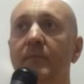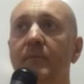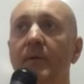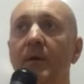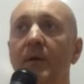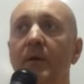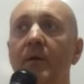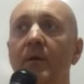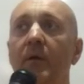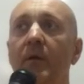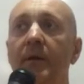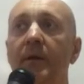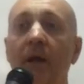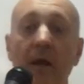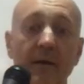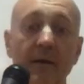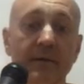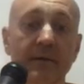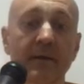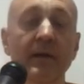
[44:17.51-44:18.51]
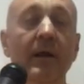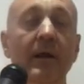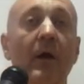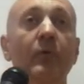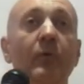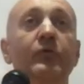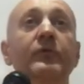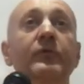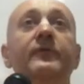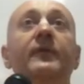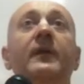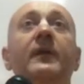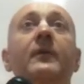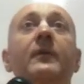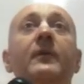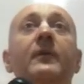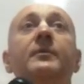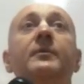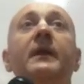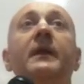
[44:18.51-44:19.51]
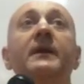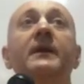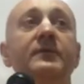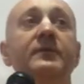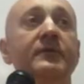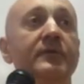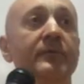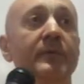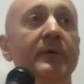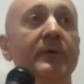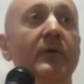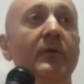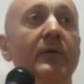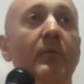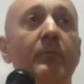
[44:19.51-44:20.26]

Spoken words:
You know, and then how to develop relationship with God.